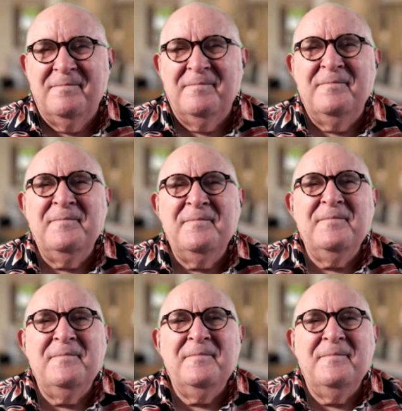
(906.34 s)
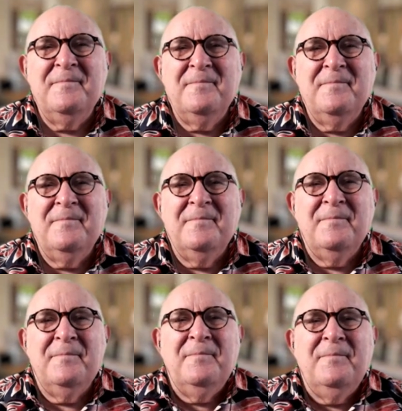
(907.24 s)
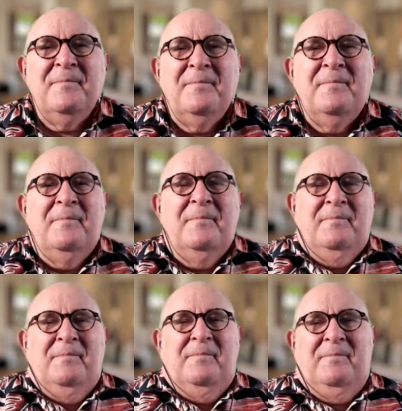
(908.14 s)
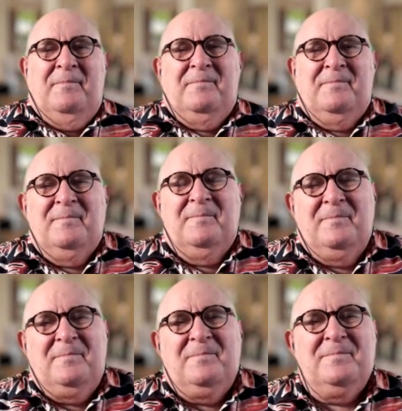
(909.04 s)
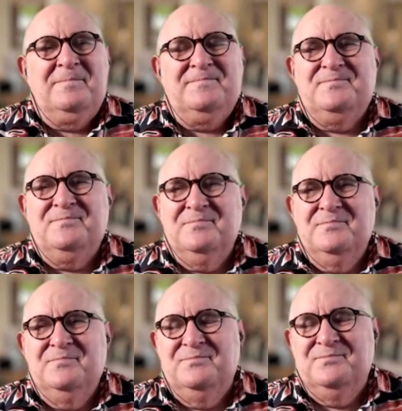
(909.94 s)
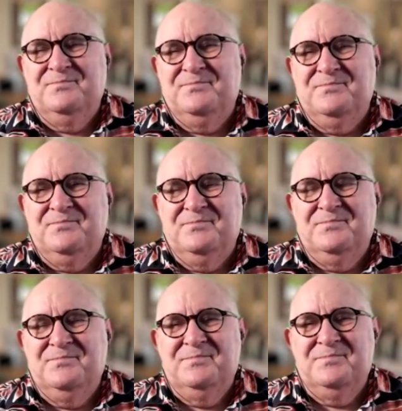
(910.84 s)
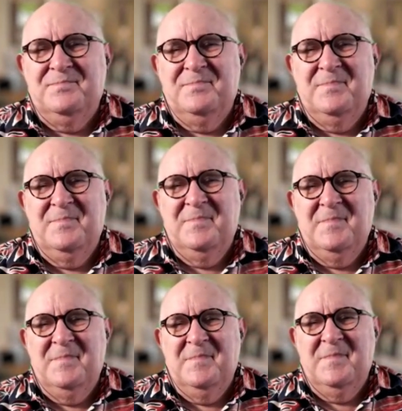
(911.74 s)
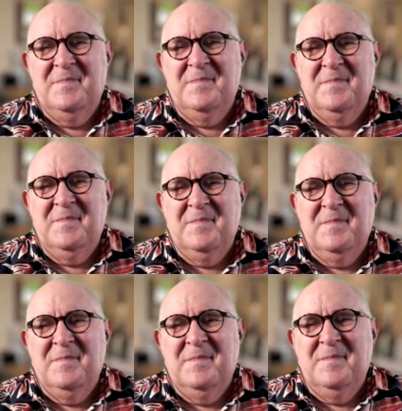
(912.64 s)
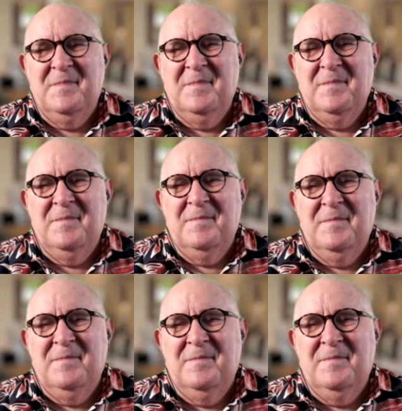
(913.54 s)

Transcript: (not speaking)